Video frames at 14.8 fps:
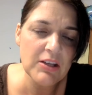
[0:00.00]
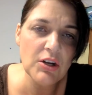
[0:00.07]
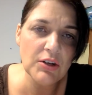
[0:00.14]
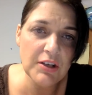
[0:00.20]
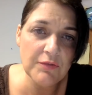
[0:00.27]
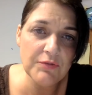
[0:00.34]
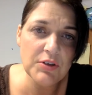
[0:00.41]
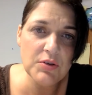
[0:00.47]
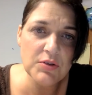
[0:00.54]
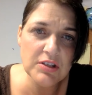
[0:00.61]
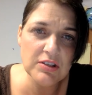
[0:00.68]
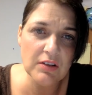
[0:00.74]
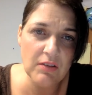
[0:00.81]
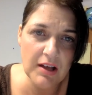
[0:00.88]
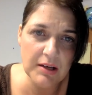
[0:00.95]
confuses
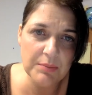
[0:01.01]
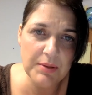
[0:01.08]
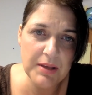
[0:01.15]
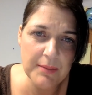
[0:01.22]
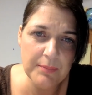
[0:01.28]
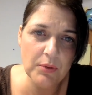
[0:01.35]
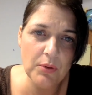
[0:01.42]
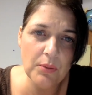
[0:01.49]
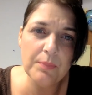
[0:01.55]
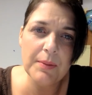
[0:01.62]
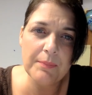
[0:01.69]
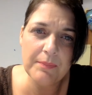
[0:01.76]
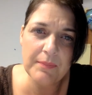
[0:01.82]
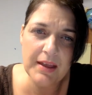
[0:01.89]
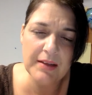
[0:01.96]
a lot of people
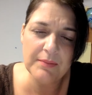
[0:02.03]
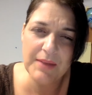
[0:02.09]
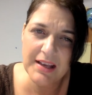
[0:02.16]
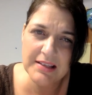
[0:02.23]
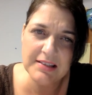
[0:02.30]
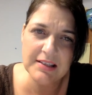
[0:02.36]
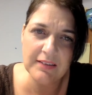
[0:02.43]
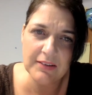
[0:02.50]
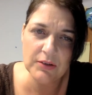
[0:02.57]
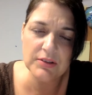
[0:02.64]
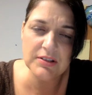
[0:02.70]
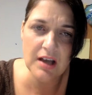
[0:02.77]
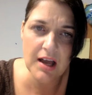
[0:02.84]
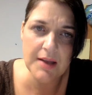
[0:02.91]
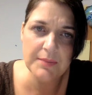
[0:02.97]
and makes it a little
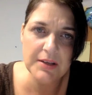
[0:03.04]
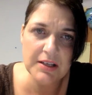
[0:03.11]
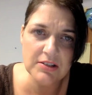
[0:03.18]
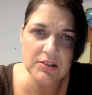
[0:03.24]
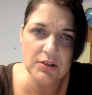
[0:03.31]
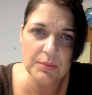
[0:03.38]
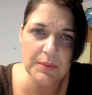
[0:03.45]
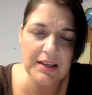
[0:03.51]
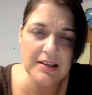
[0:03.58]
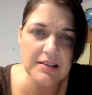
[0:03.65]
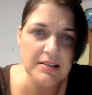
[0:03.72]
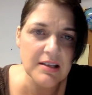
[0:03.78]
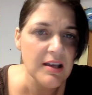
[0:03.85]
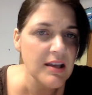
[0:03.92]
time consuming is